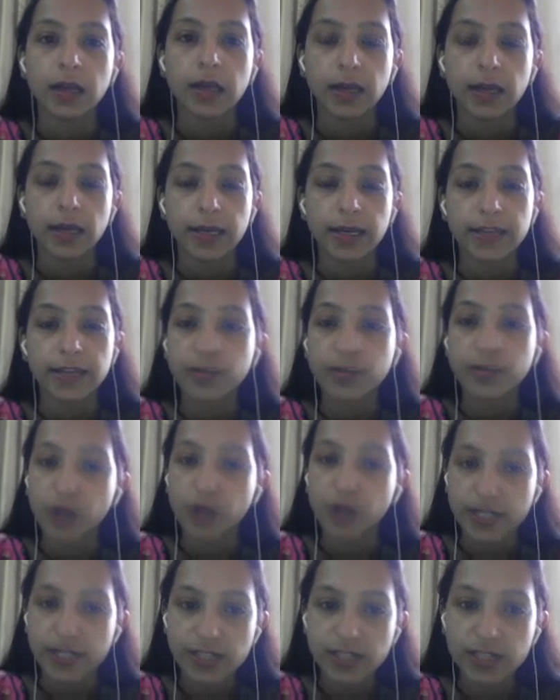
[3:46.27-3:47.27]
In the
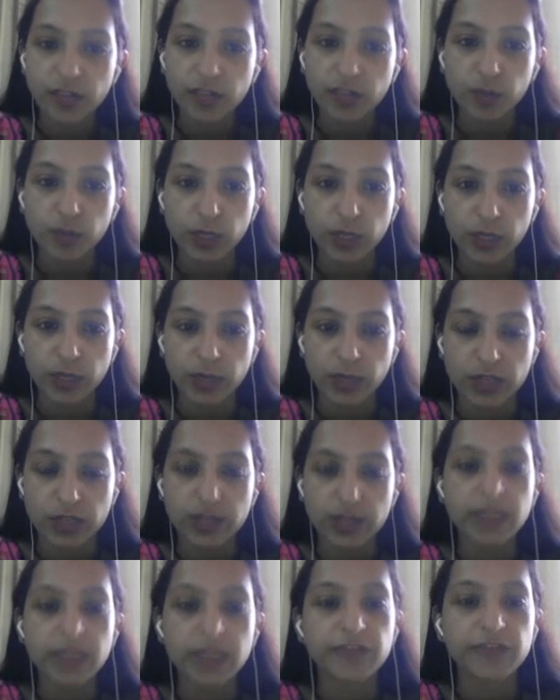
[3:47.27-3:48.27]
process of motivation,
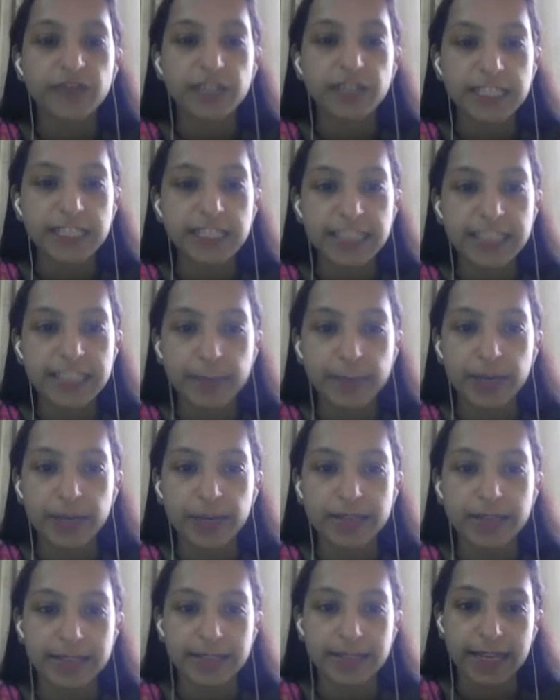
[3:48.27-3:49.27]
the first step
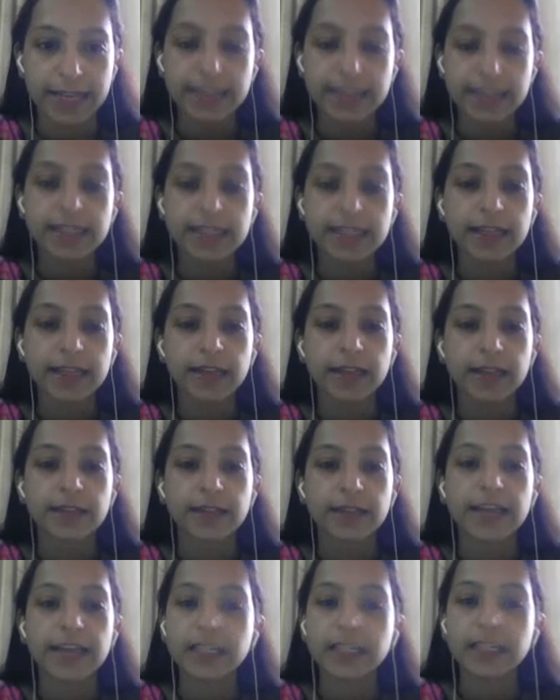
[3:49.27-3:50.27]
says
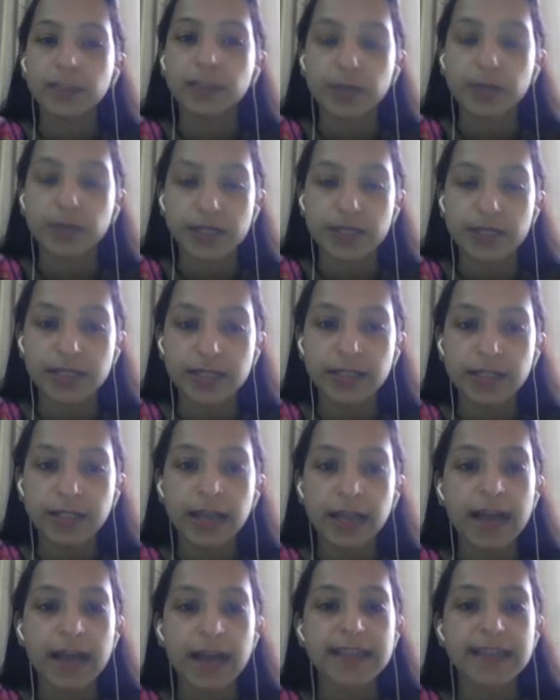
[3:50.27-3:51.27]
that a person
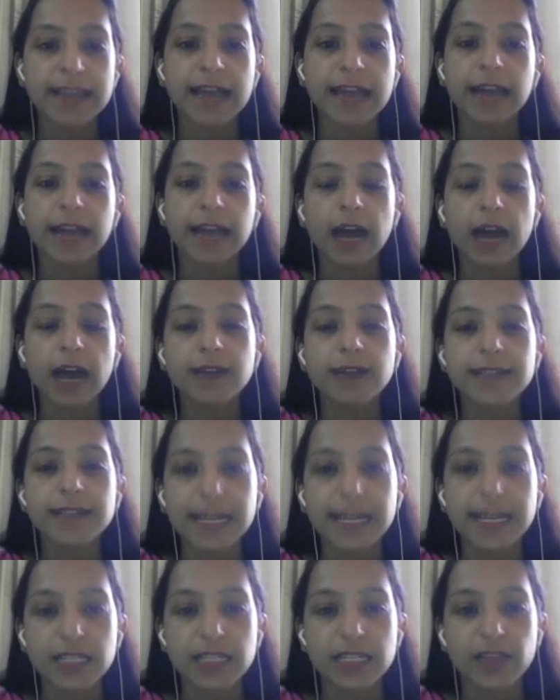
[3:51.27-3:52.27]
has an
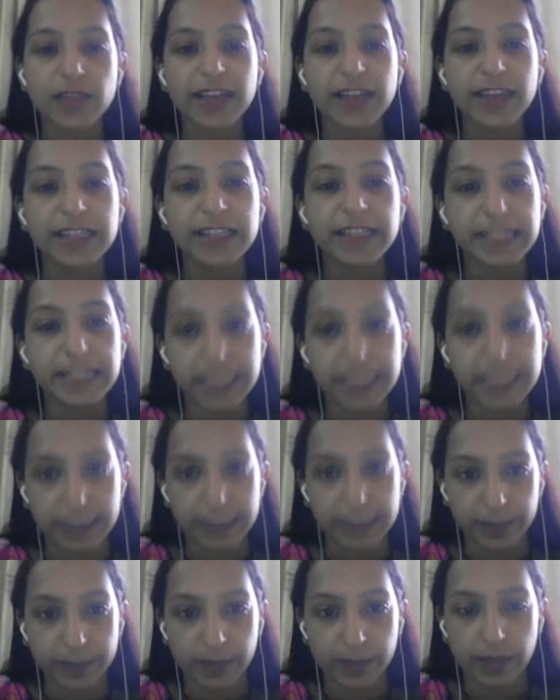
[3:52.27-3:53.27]
unsatisfied need.
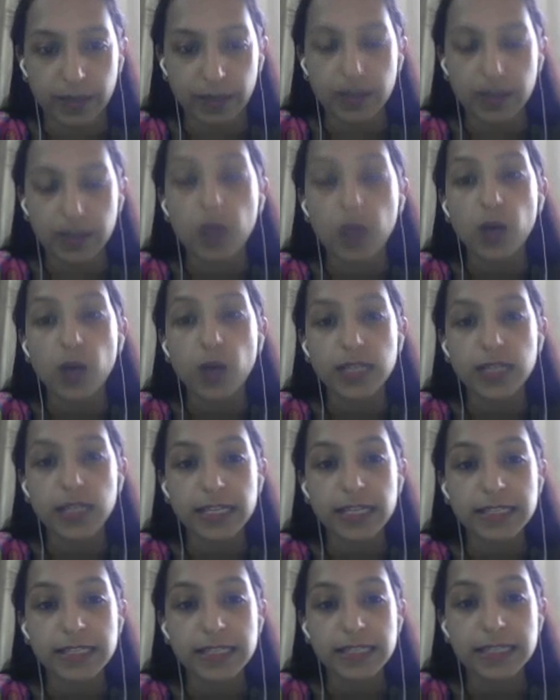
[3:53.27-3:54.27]
Now, what is
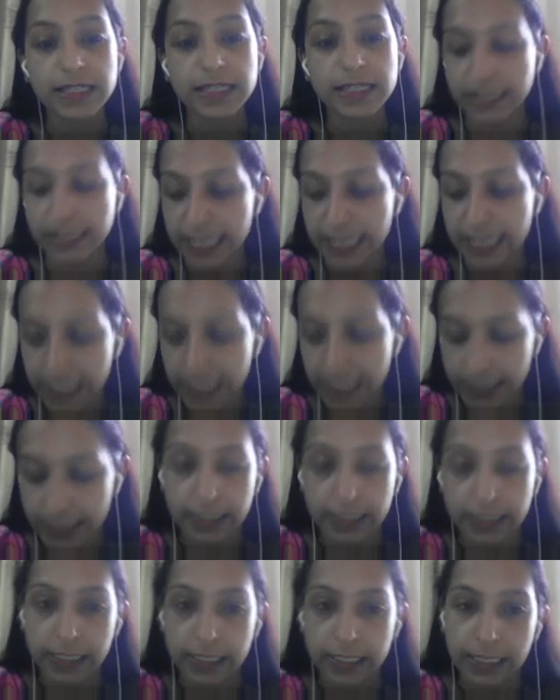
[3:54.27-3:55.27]
this need?
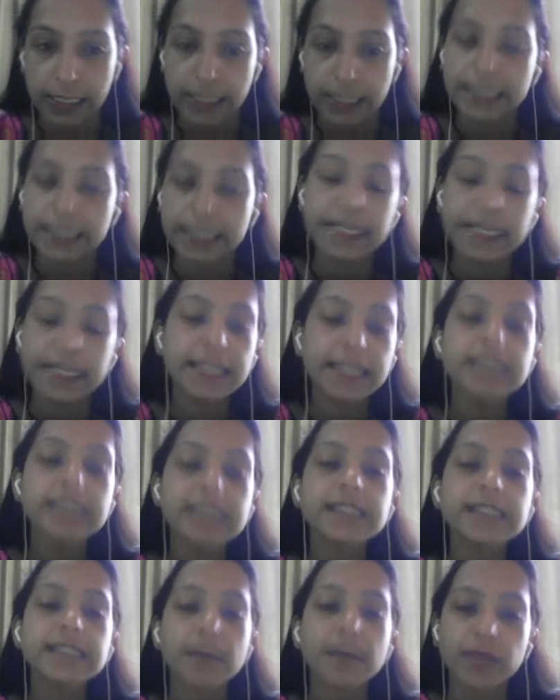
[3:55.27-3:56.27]
Need is
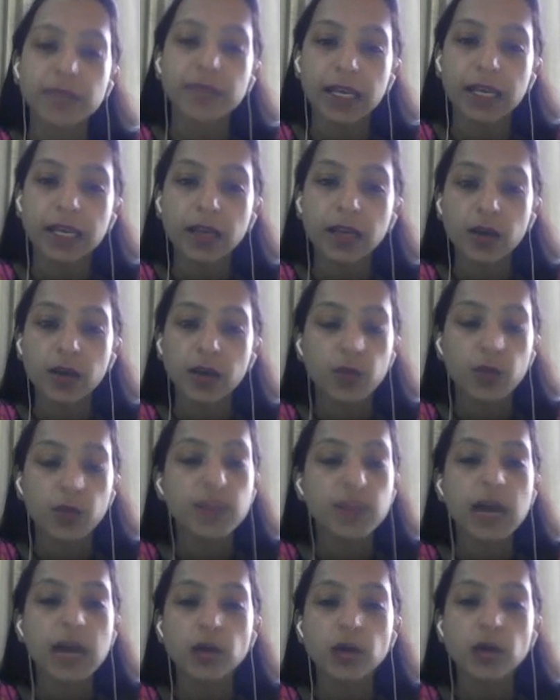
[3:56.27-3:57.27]
something
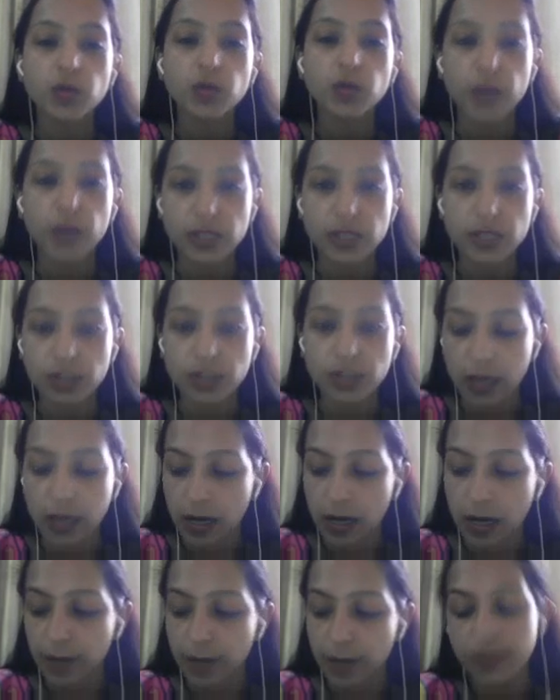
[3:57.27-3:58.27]
without which a
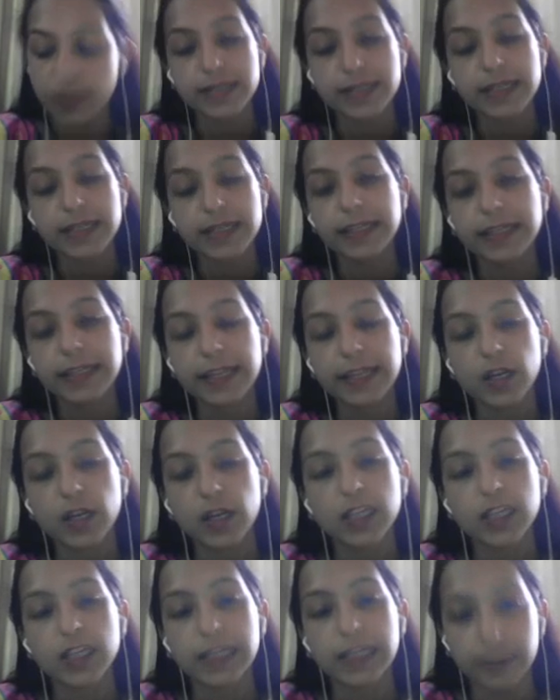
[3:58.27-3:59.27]
person cannot
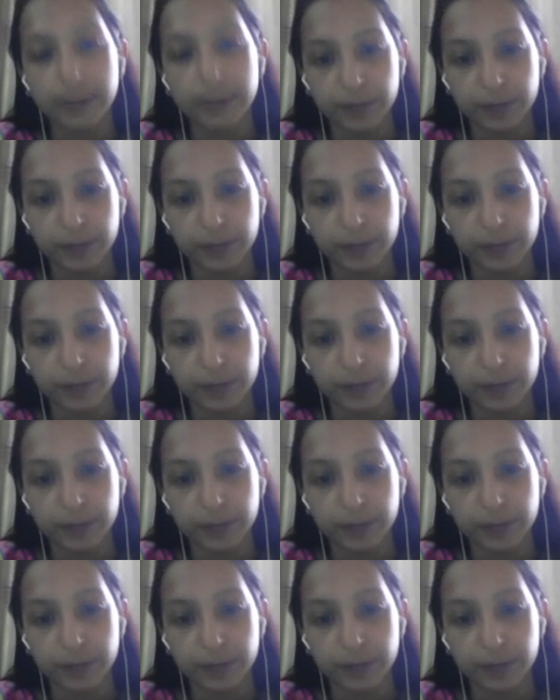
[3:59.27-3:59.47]
live.